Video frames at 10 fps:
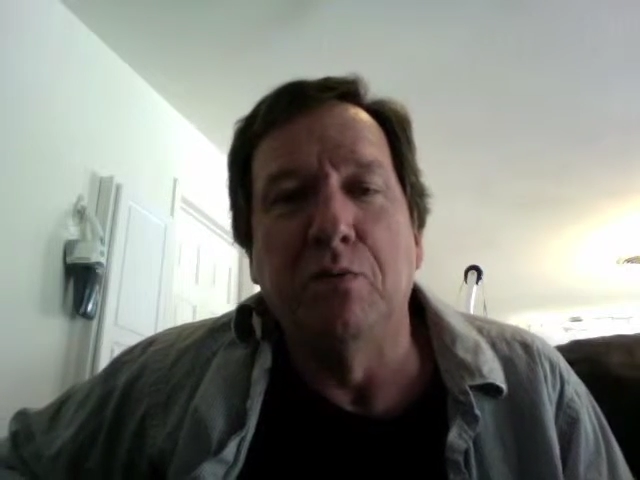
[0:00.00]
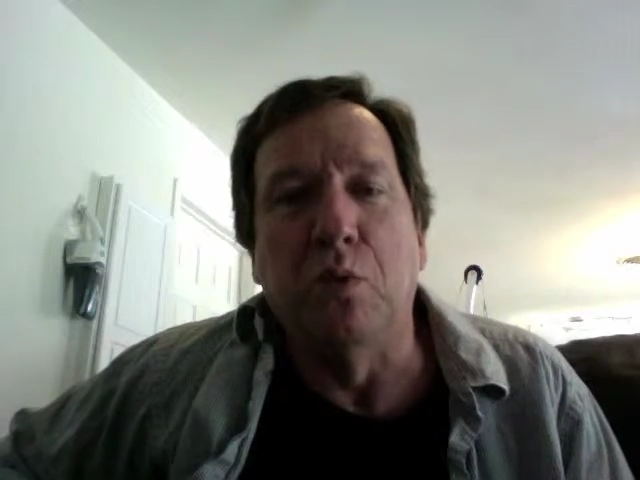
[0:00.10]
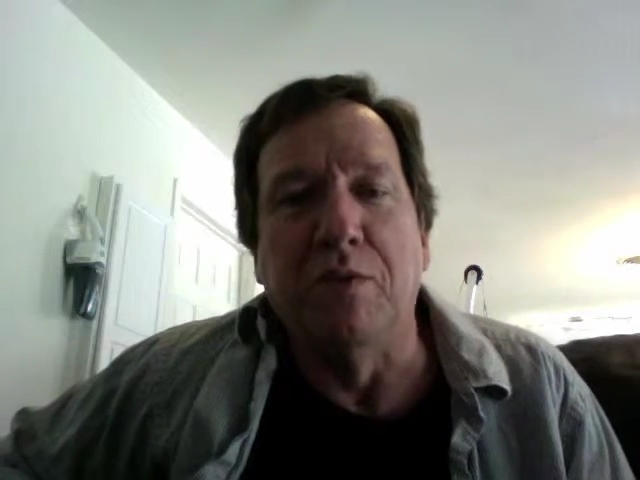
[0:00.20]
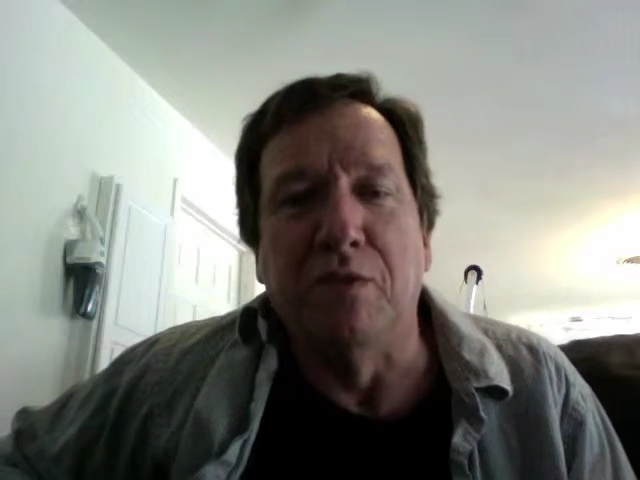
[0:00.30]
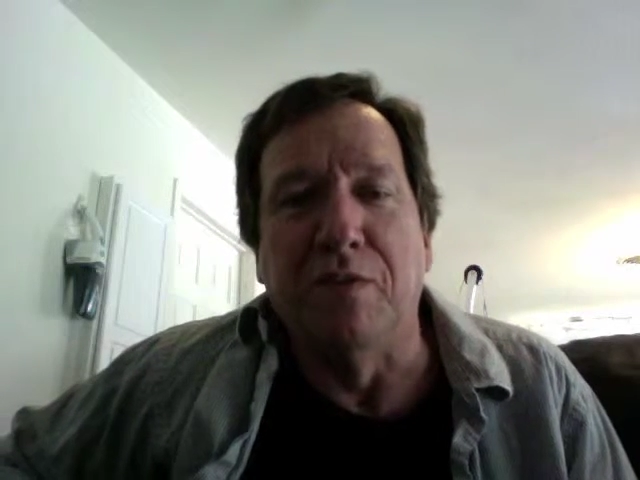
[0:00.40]

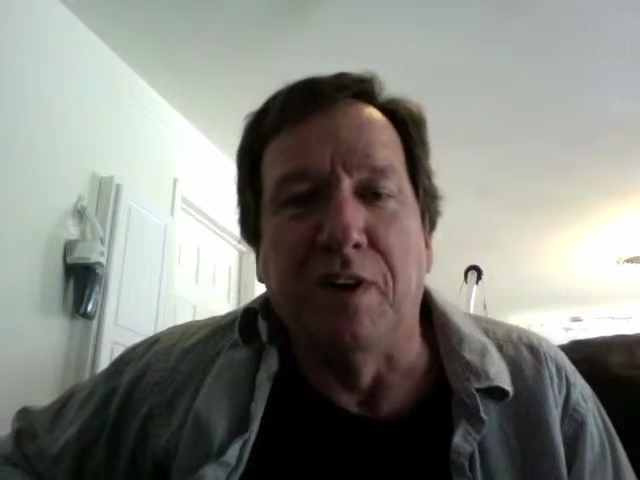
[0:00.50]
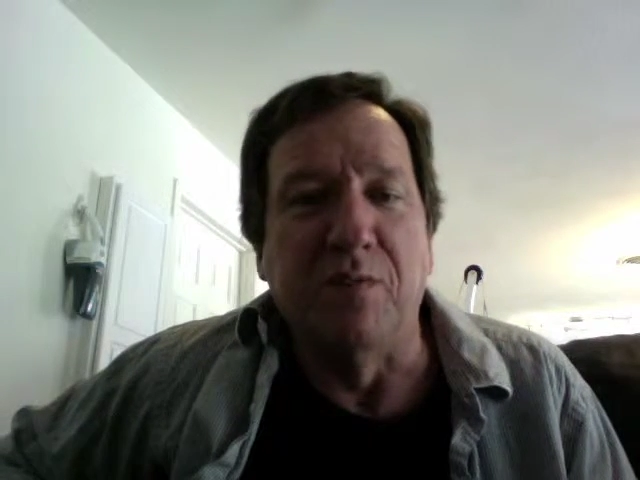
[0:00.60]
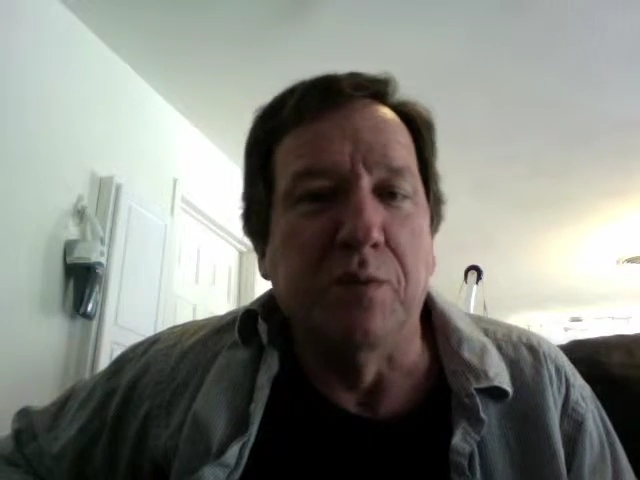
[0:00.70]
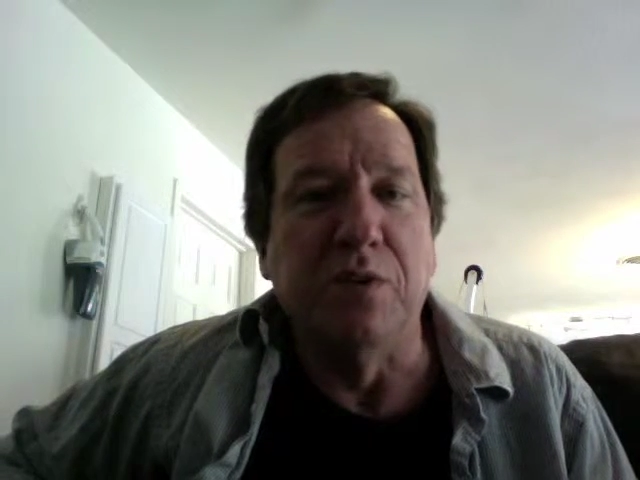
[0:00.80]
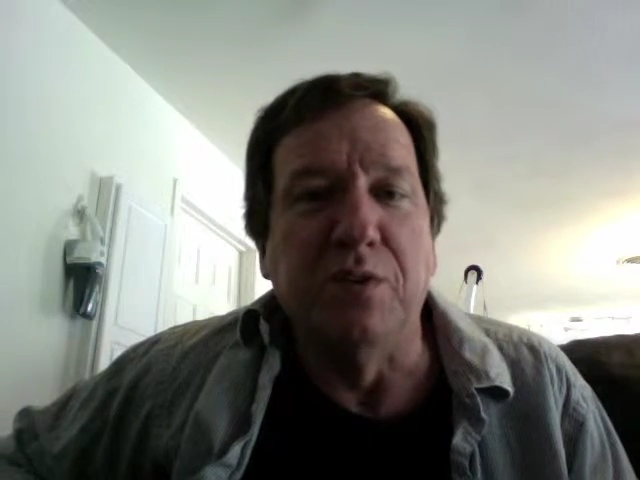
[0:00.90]

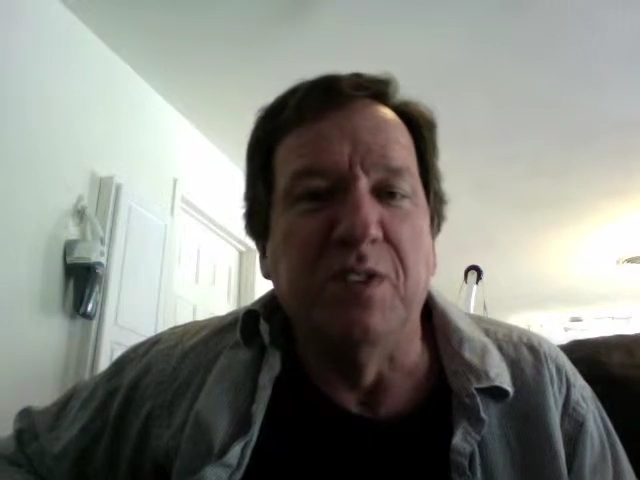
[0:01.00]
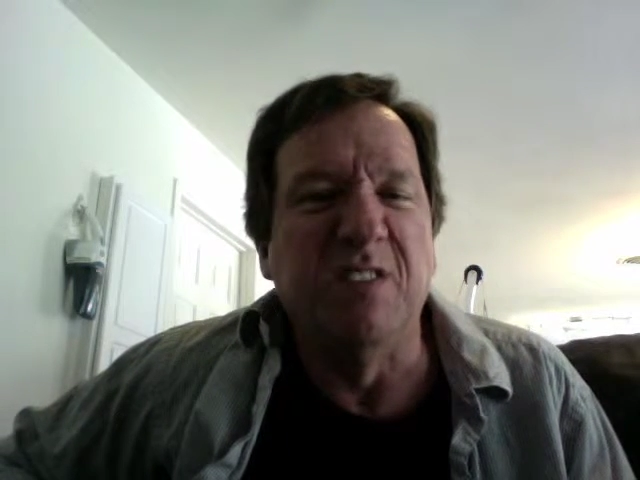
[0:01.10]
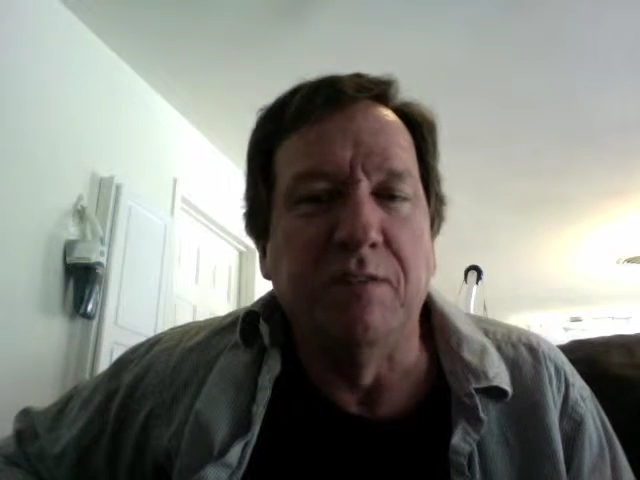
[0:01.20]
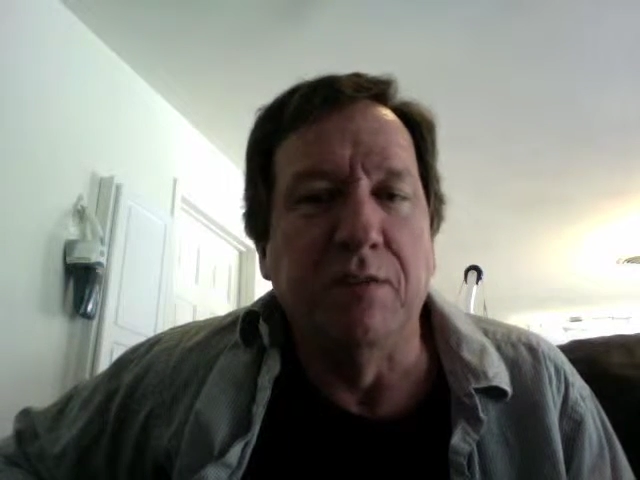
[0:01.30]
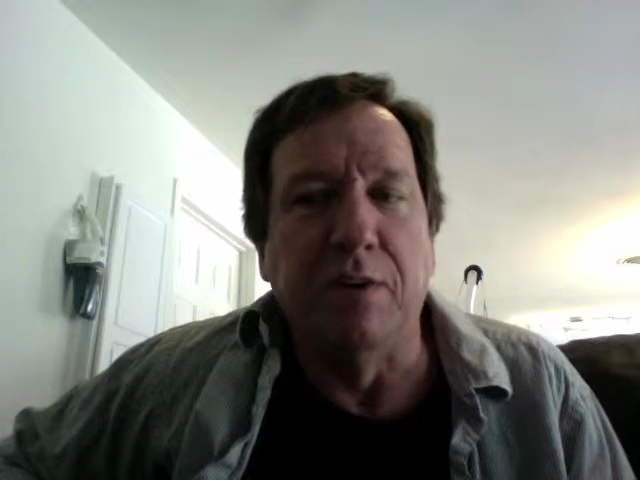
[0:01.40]
145
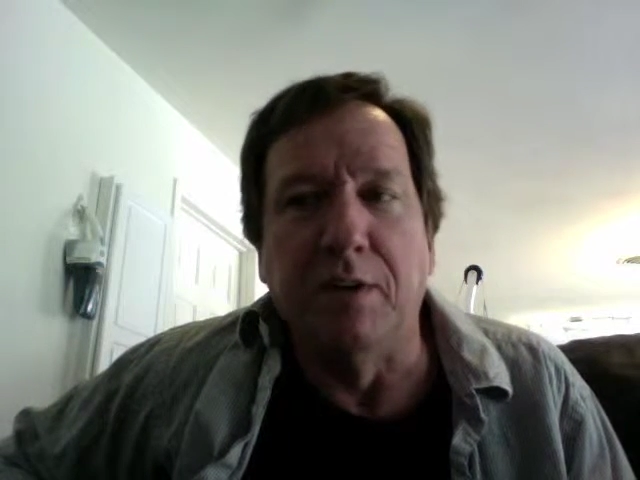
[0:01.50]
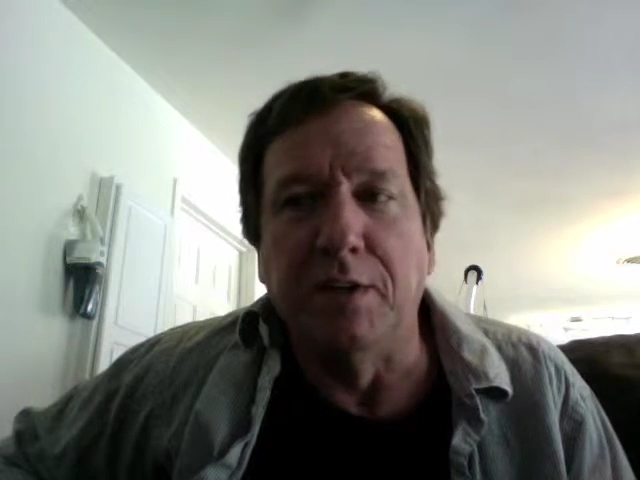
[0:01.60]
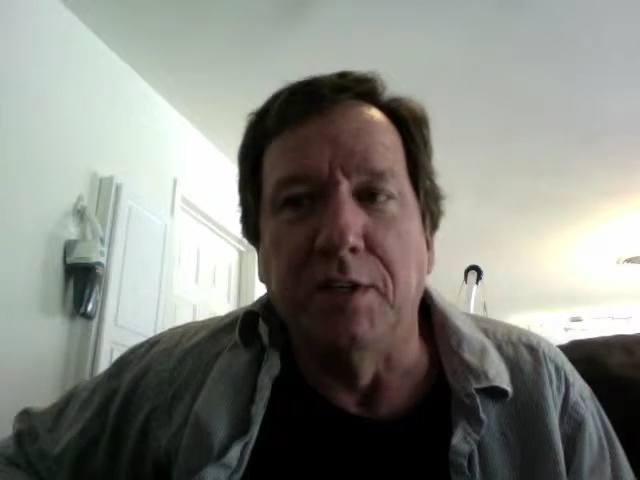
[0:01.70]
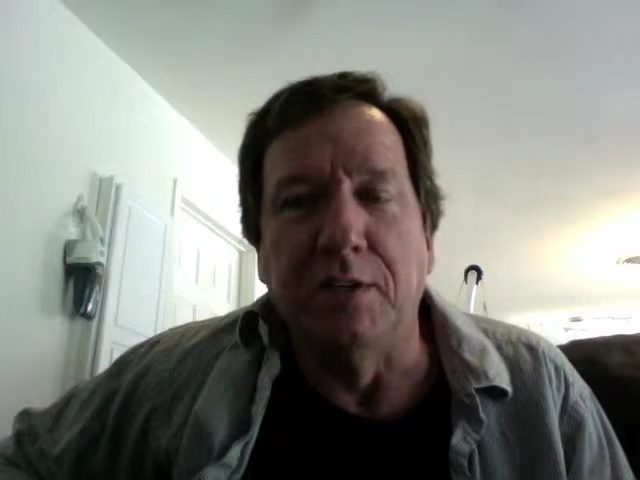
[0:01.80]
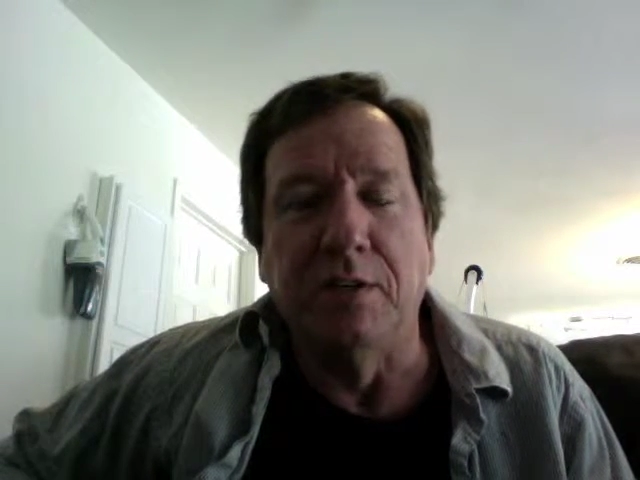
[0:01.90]
blues. You've heard it a
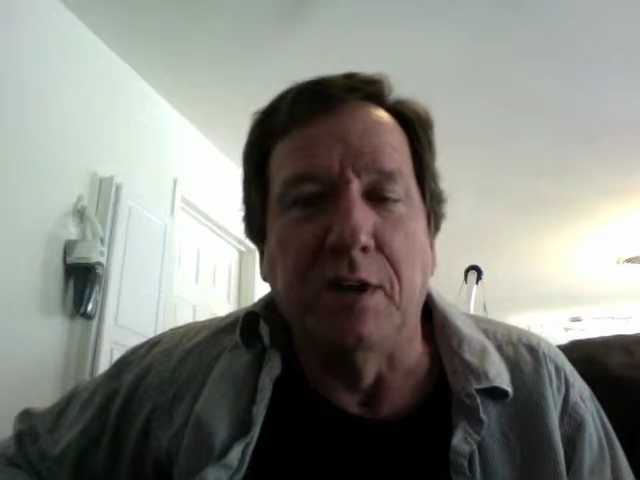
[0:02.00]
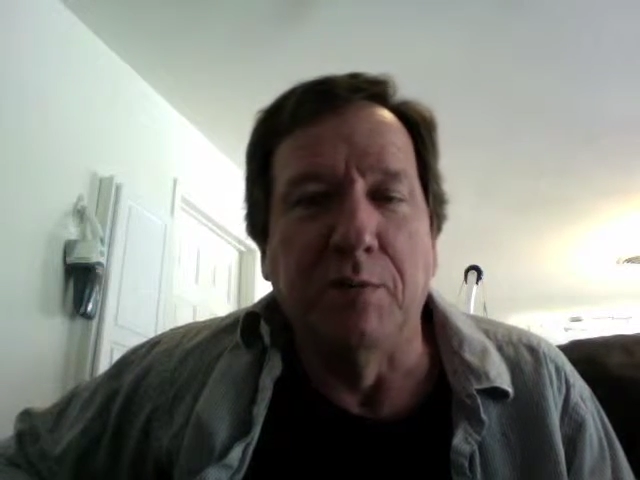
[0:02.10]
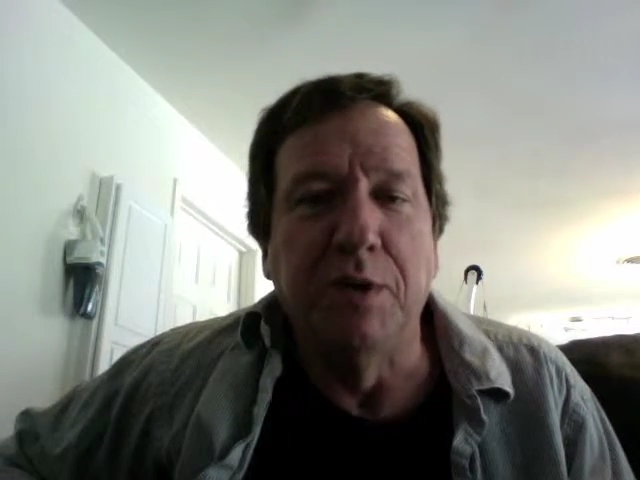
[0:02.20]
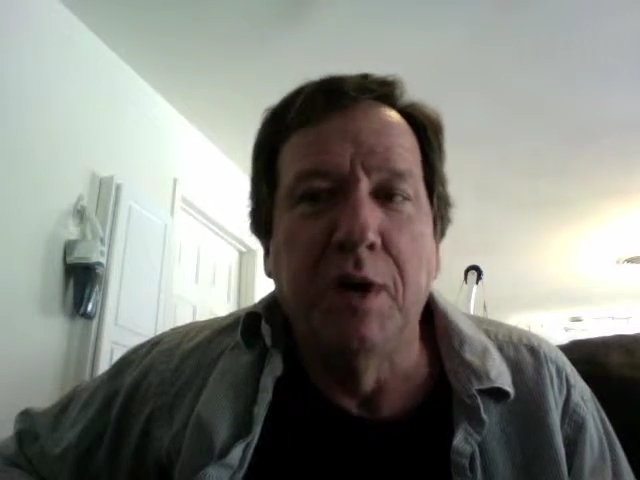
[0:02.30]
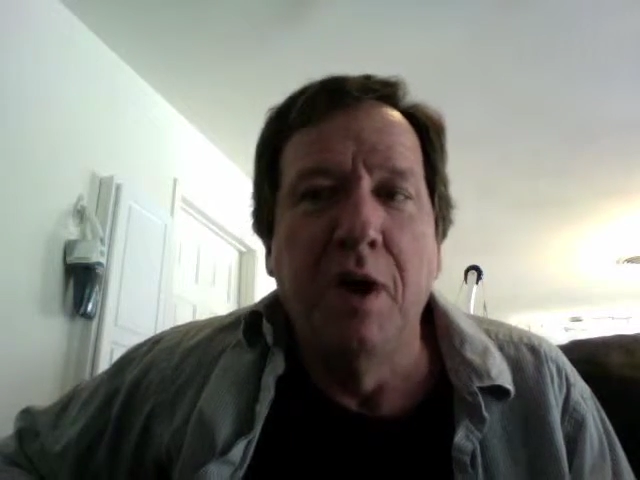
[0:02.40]
zillion times.